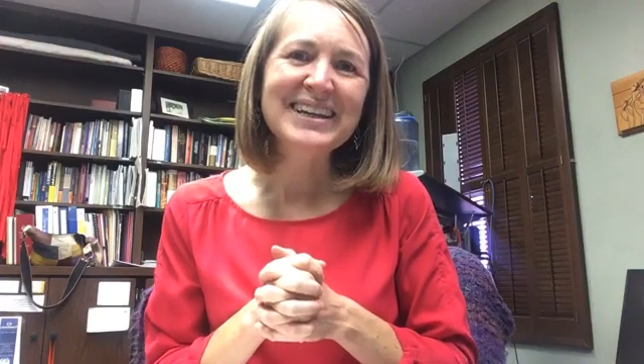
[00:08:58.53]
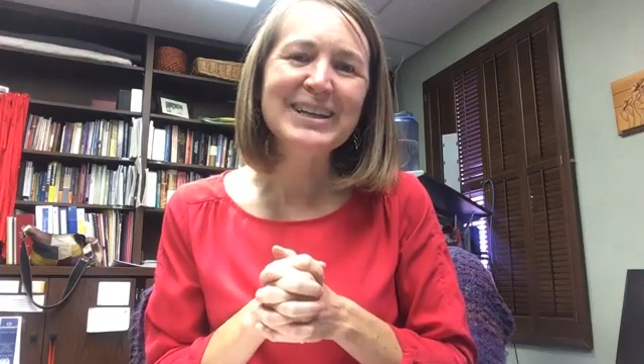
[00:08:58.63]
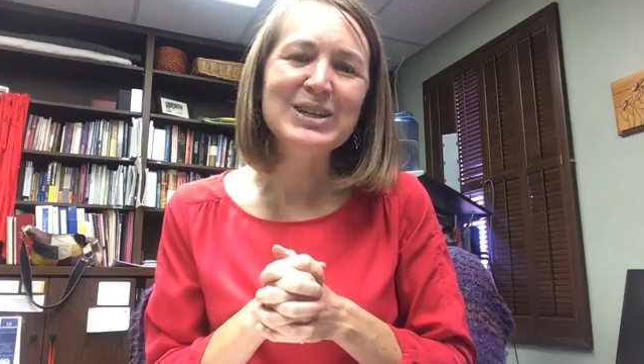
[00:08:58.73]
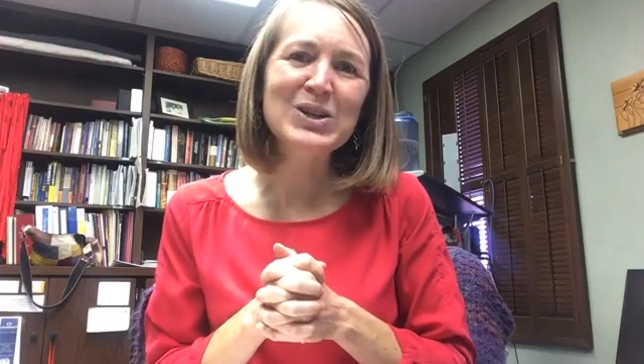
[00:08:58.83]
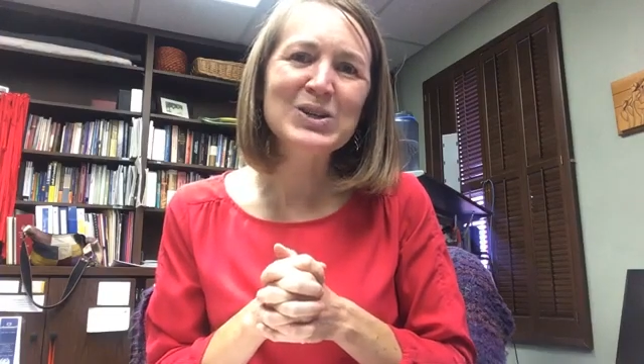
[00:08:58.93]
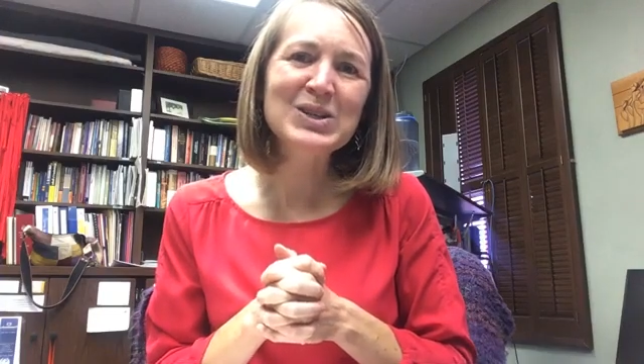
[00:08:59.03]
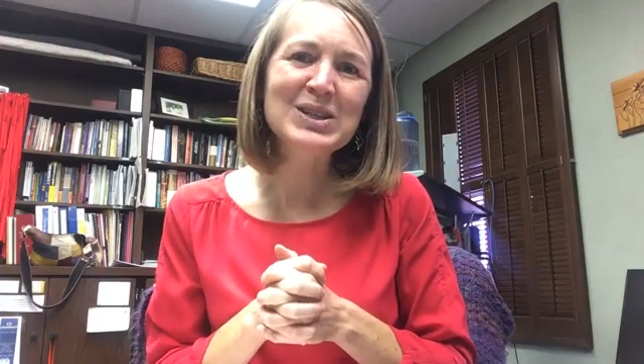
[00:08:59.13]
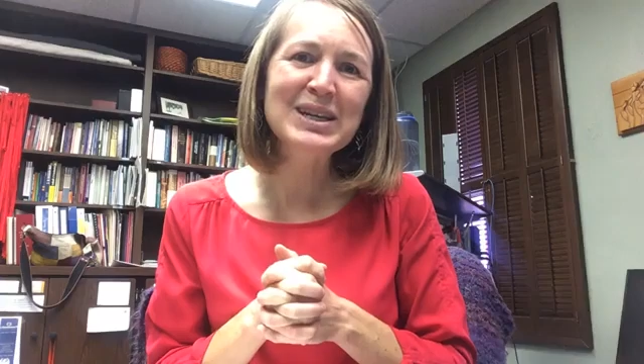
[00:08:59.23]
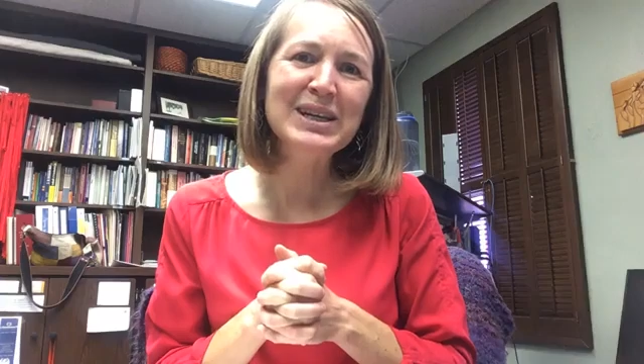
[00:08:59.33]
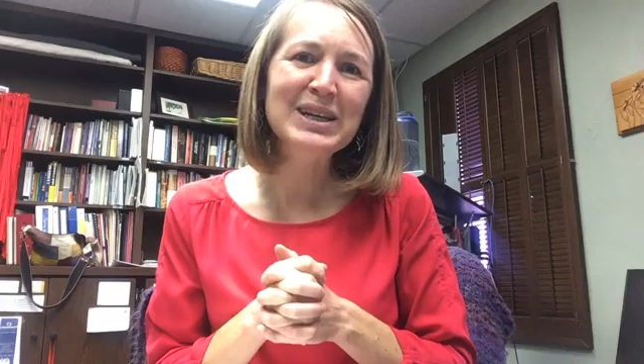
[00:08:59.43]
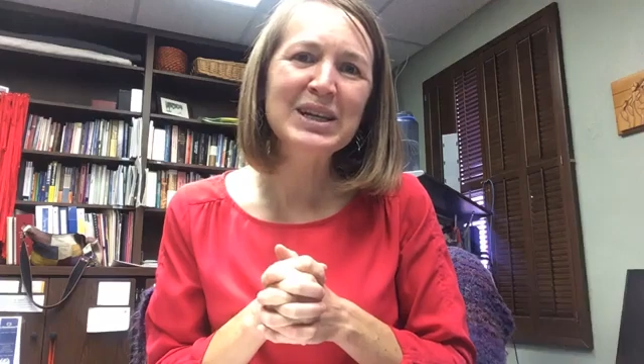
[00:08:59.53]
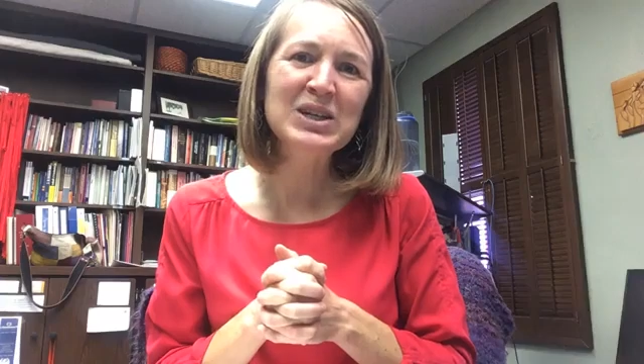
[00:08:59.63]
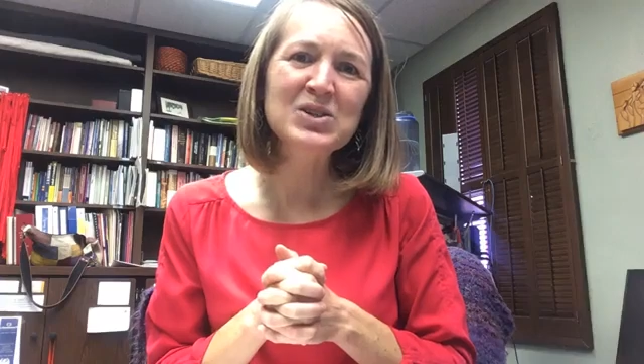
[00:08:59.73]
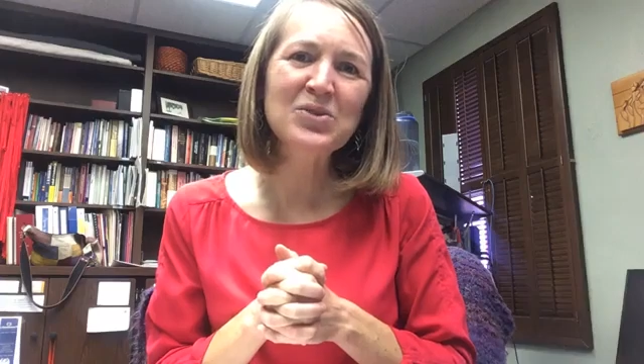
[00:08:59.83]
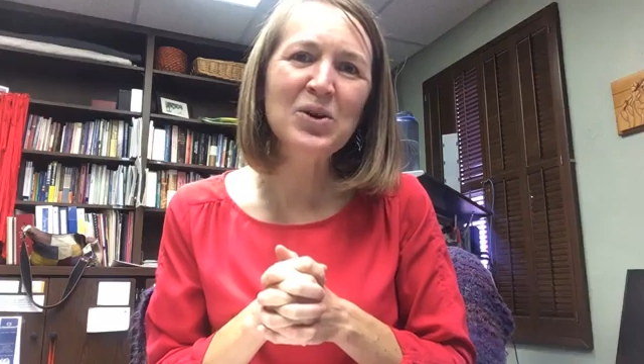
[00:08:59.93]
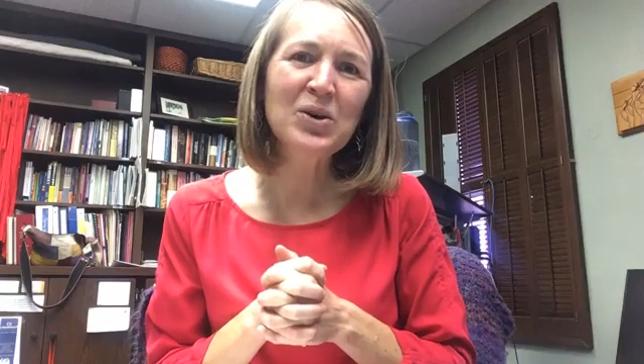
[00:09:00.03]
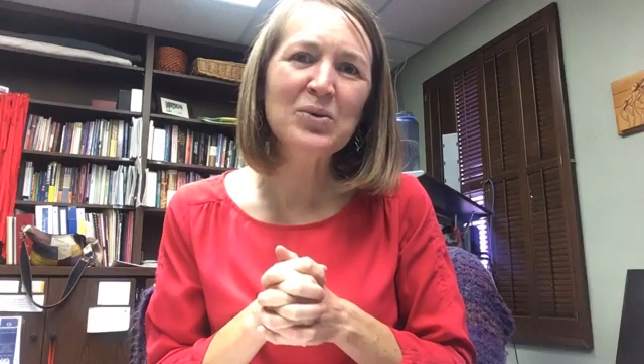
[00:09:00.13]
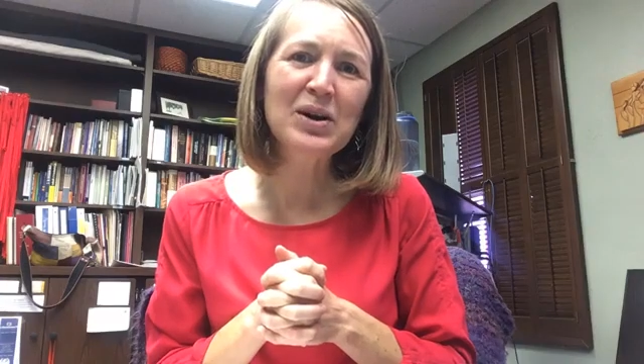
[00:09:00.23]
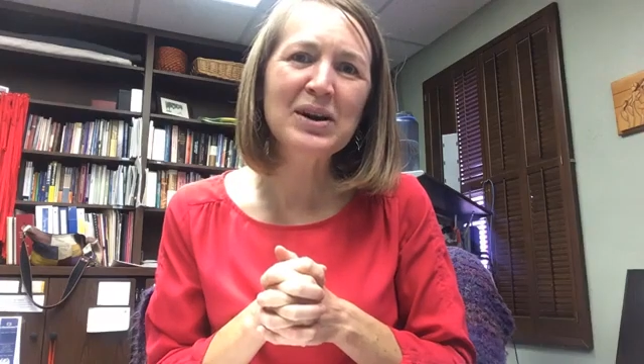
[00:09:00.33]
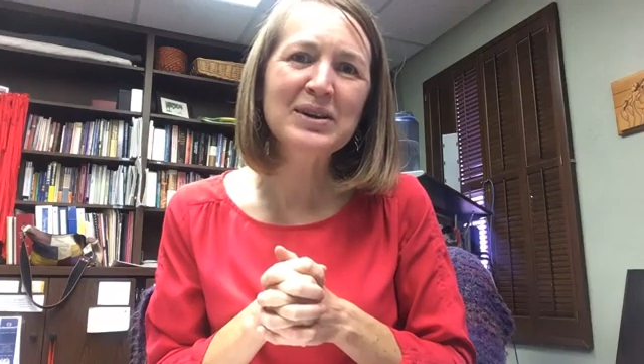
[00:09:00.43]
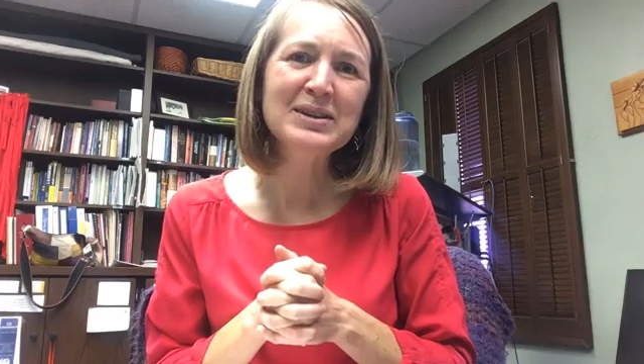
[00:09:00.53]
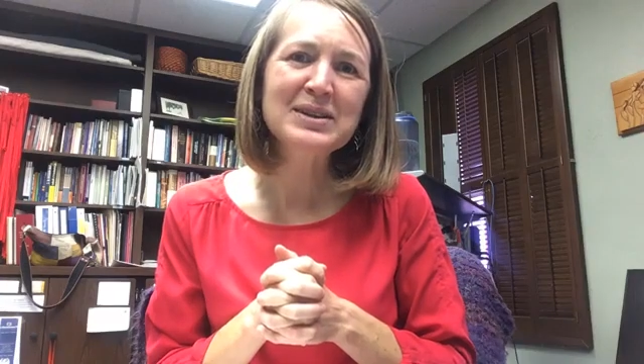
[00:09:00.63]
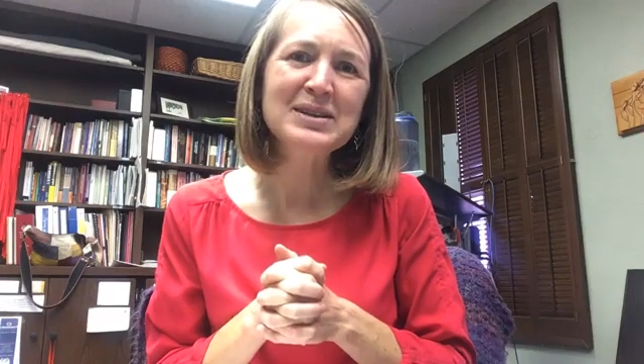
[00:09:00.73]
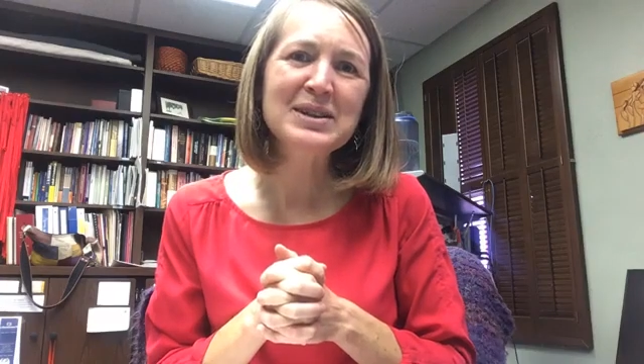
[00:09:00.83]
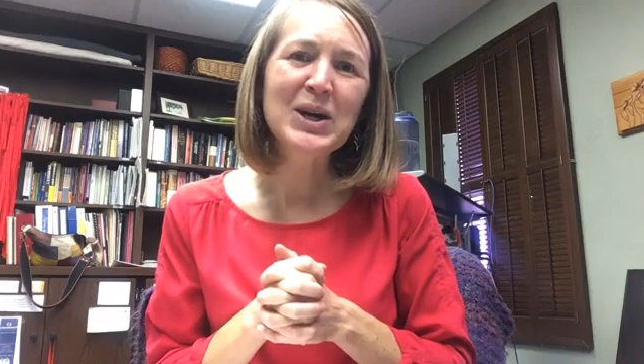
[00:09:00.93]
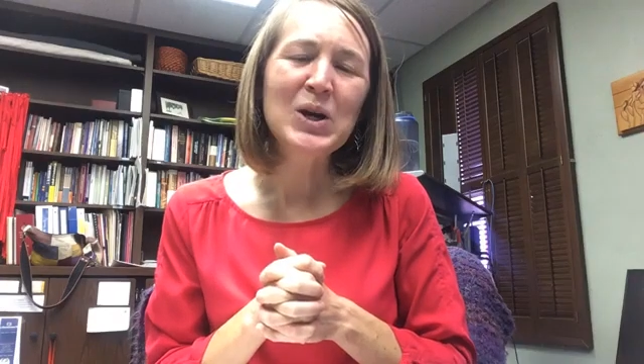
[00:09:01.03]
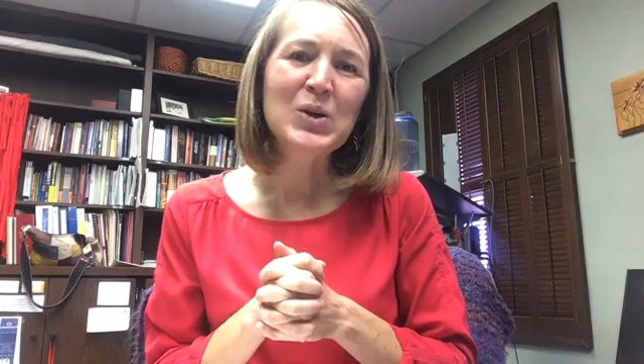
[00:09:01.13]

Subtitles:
intercedes for us